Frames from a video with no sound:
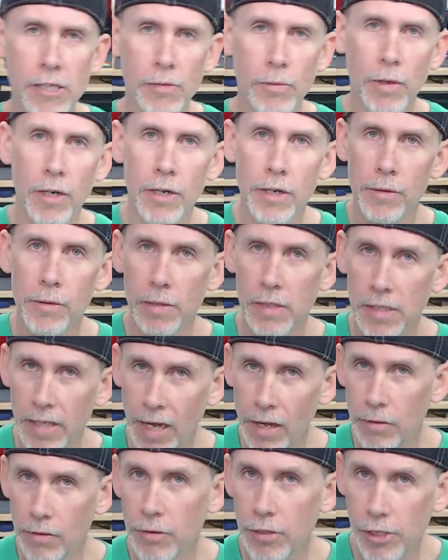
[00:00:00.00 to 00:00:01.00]
just want to do a
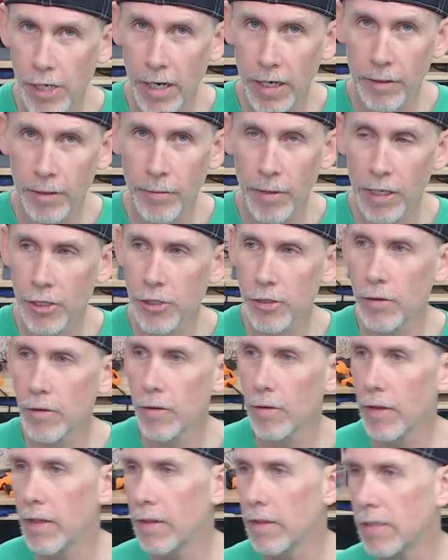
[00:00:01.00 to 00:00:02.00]
sound check, make
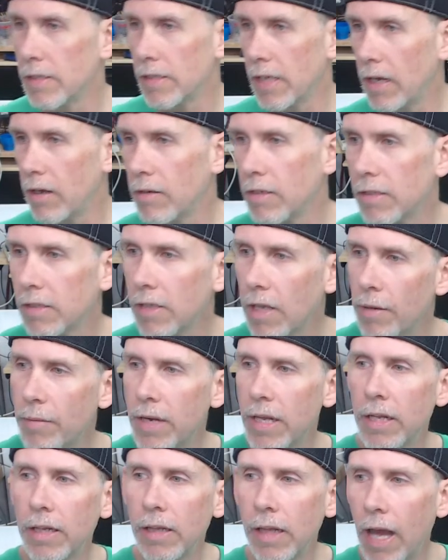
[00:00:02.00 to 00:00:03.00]
sure that the sound is
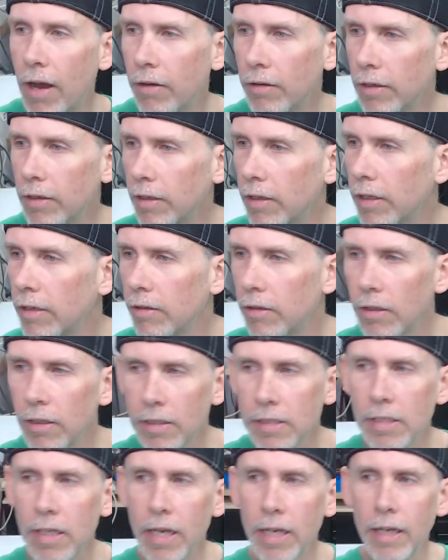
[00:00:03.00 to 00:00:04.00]
coming in loud and clear. It
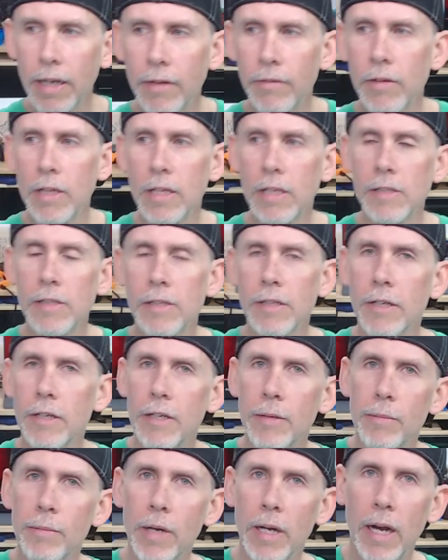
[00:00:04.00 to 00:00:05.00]
looks like everything's
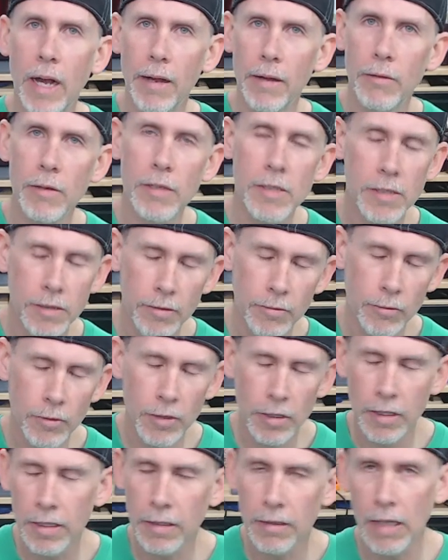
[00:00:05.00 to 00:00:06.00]
good, but I wasn't
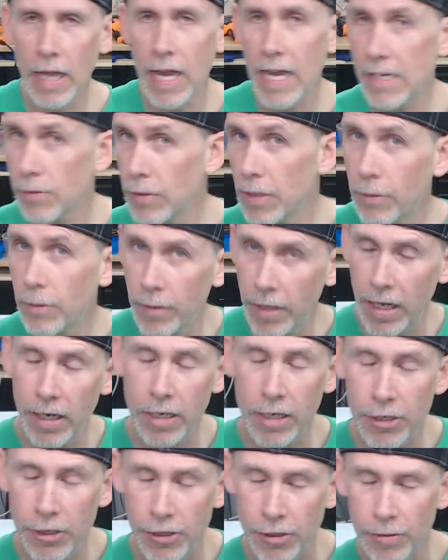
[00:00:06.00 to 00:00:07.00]
really, last week we
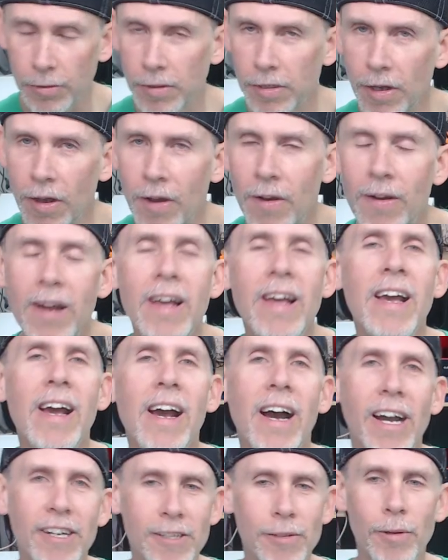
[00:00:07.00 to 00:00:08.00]
had an issue. So
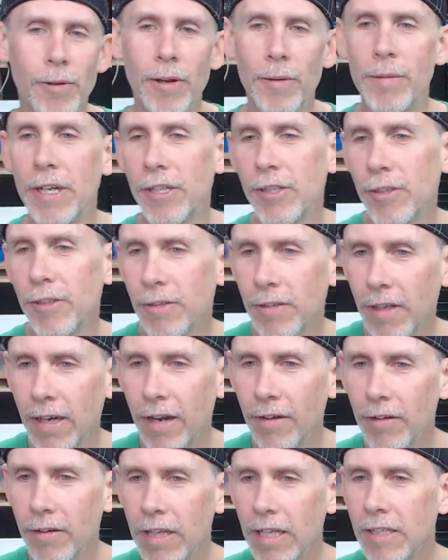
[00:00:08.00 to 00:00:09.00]
I just want to make sure
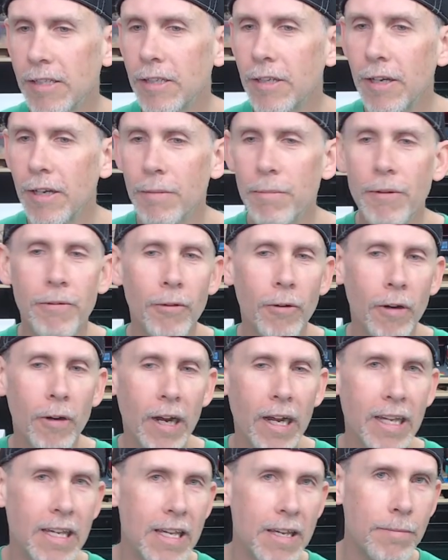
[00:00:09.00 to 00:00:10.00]
that everything's good before
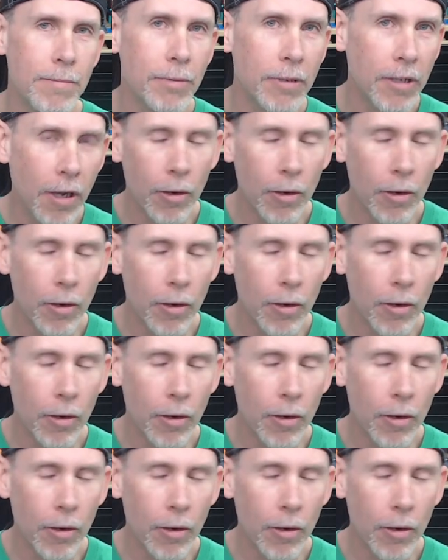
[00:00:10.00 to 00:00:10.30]
I keep